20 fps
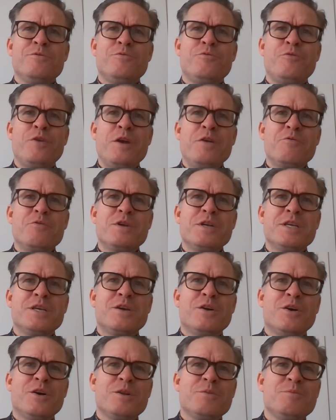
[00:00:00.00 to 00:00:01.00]
favorite
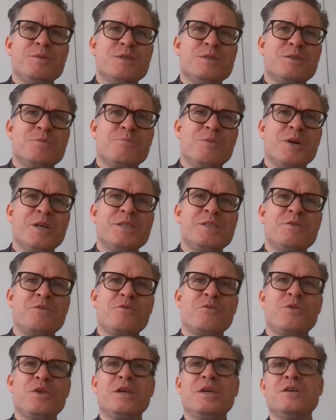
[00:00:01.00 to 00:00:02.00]
economists and monetary
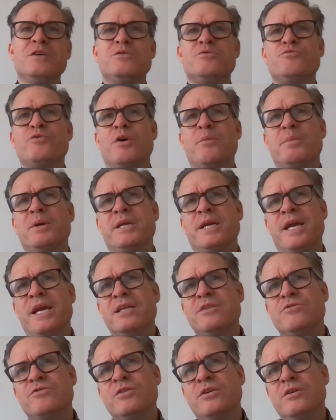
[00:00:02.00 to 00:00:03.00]
thinkers, Robert
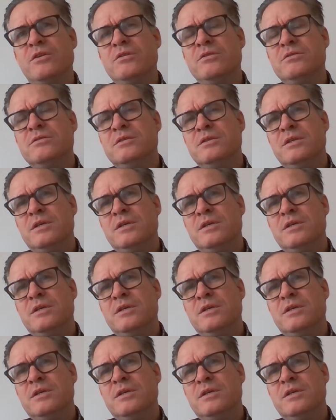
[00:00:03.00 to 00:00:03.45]
Hetzel,